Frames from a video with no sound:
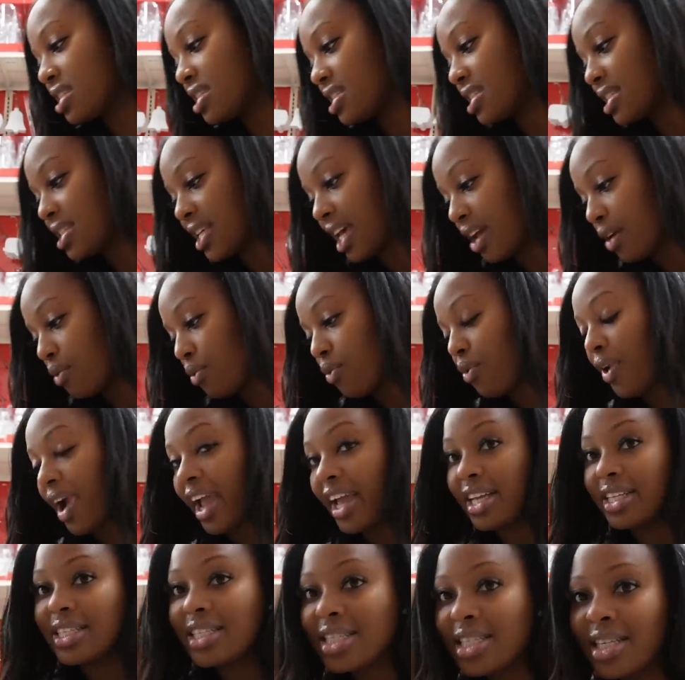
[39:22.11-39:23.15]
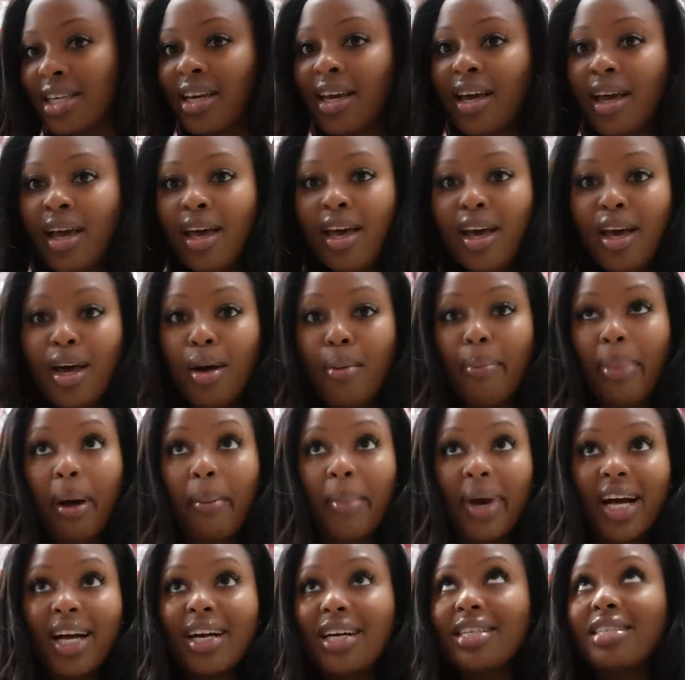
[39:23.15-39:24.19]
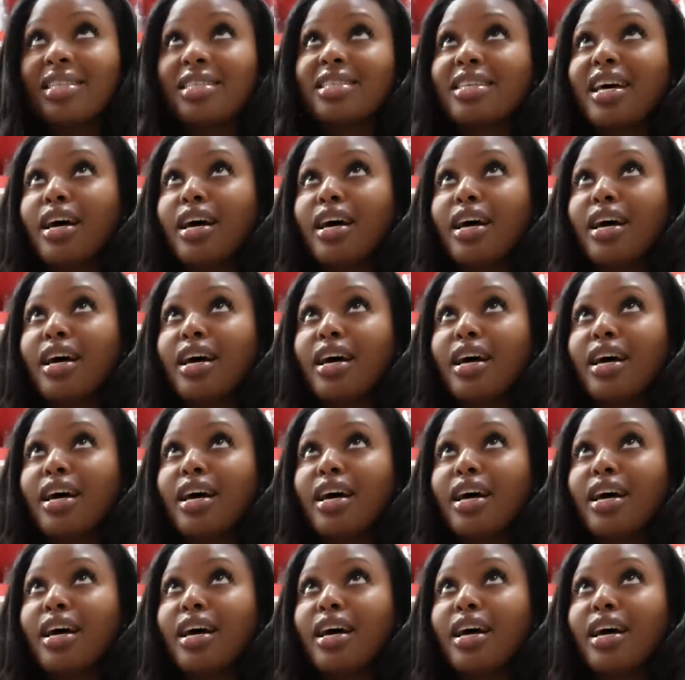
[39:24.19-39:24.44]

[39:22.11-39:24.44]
because it's like right by my cousin's